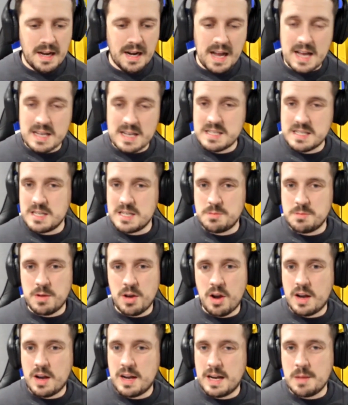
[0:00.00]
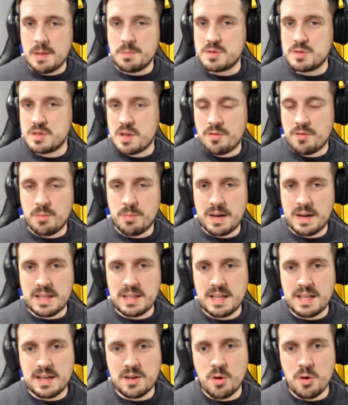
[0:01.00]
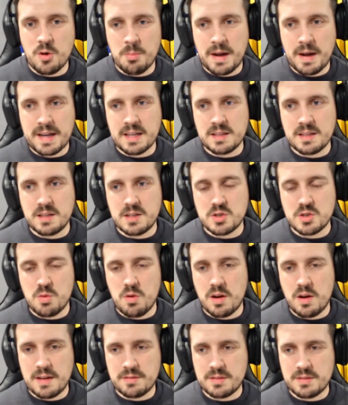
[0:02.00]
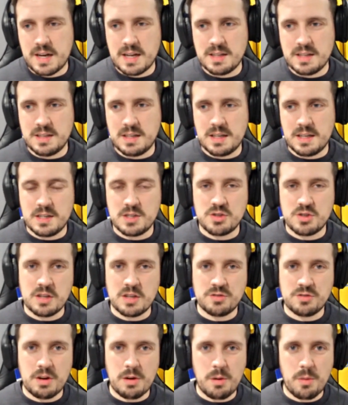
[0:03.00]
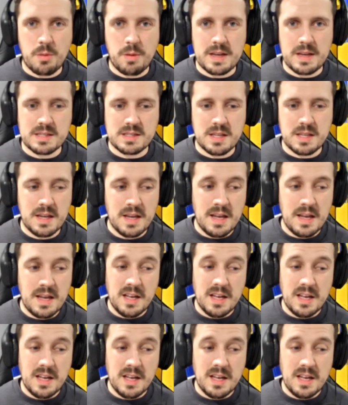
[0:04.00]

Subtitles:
Last season, we got glimpses of him when he did come back into the squad after handing in his transfer request.